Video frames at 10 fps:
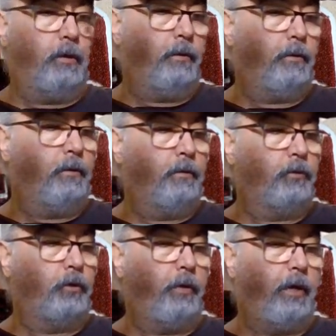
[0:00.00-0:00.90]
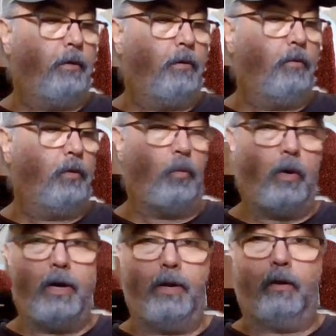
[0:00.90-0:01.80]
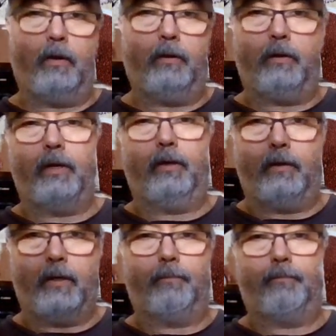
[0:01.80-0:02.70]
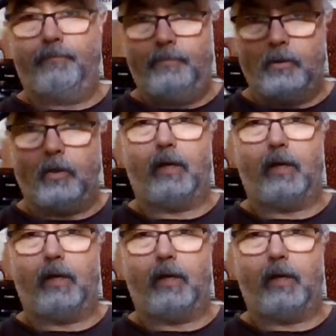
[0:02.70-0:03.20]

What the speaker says: shooting with one, and you gotta load up.